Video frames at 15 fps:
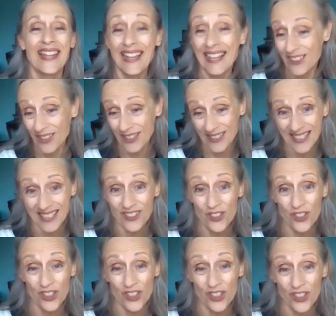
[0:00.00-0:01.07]
And indeed,
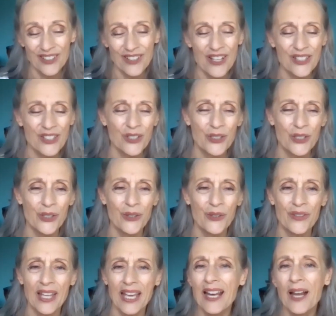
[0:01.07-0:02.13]
she had lost her
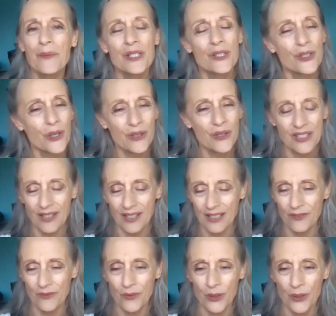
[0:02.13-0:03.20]
tooth. And I was so
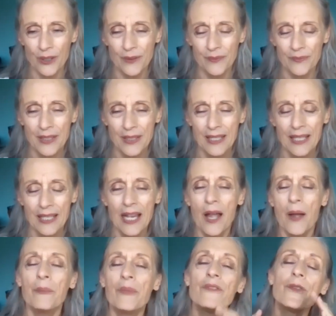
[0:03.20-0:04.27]
excited for her.
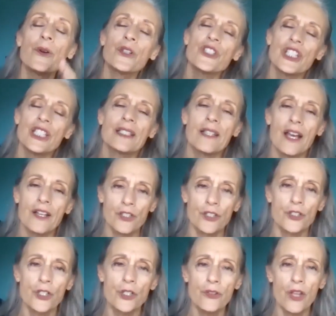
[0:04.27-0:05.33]
Before she had lost her
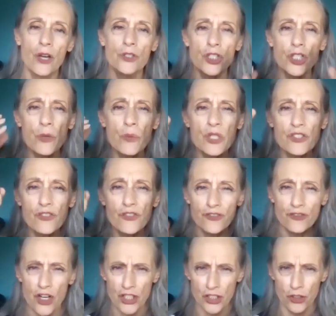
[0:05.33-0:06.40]
tooth, though, she was
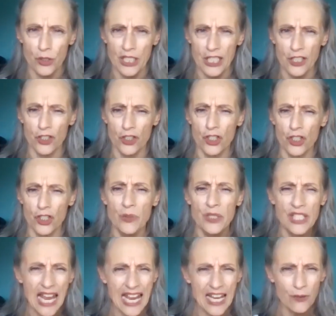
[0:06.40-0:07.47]
frustrated. She
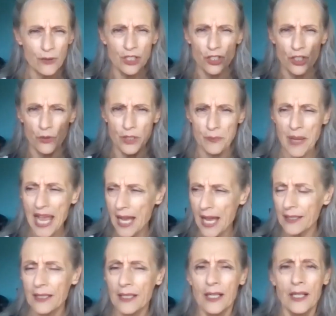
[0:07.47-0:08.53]
was angry. She was
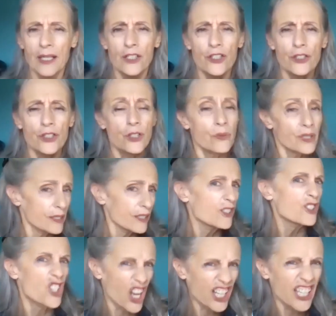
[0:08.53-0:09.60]
mad. She was a little
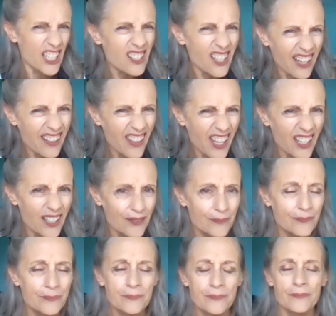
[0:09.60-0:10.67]
jealous, I think.
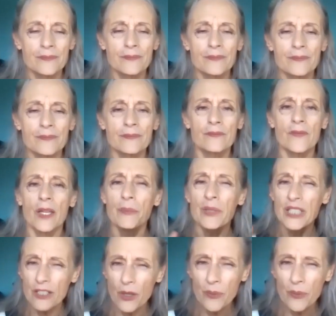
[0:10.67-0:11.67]
But you know